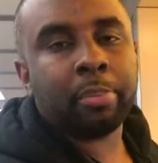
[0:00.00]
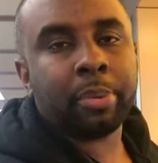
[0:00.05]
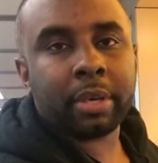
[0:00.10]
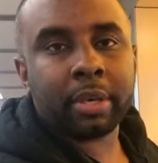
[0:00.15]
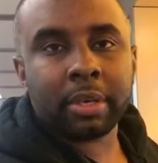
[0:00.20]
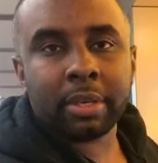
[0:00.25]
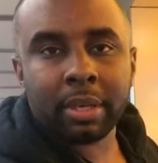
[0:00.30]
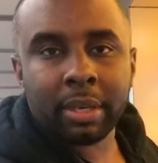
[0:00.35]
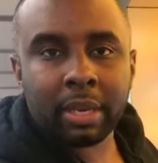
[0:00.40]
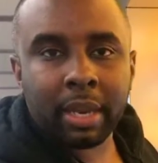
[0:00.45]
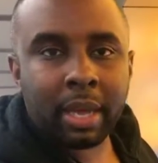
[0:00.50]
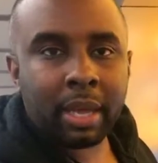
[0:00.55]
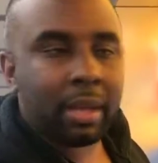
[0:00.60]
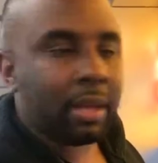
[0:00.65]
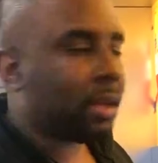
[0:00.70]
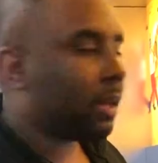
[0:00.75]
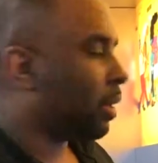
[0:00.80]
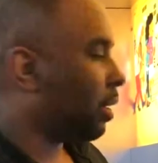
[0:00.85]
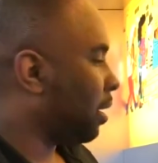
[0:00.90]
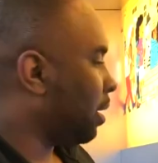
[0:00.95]
Pick up the date,
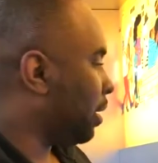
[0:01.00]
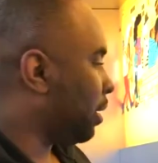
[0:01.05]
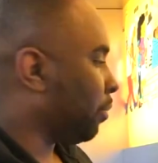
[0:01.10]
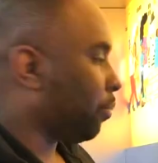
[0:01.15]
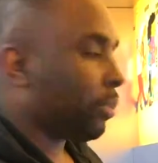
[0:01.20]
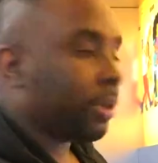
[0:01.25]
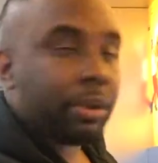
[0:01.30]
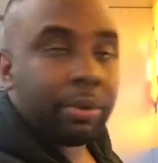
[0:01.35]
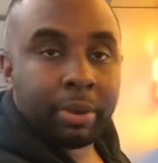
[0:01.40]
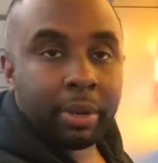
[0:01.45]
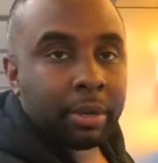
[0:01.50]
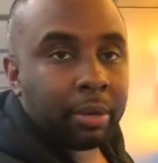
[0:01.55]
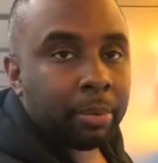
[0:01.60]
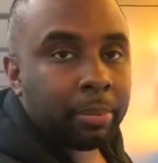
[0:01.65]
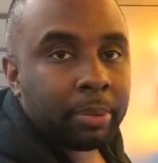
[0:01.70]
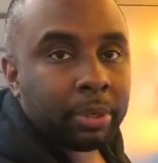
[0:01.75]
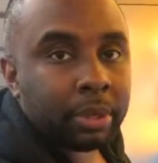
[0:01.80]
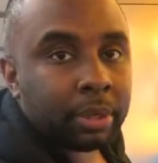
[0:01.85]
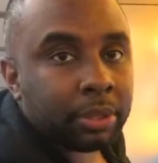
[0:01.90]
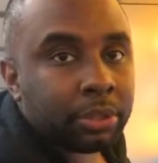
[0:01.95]
re-grand
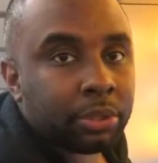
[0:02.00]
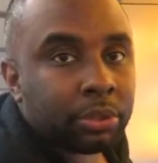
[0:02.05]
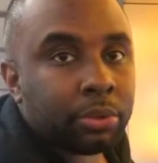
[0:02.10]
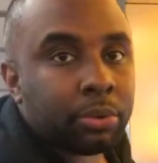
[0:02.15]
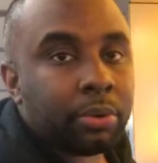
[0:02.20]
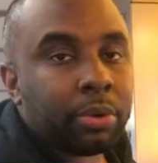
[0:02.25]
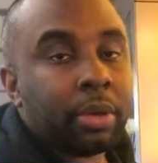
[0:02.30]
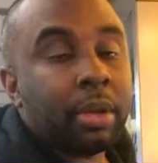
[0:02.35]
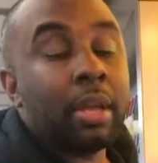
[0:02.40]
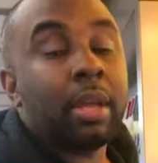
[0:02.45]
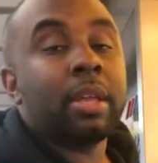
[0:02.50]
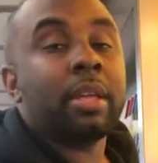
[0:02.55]
opening of the store.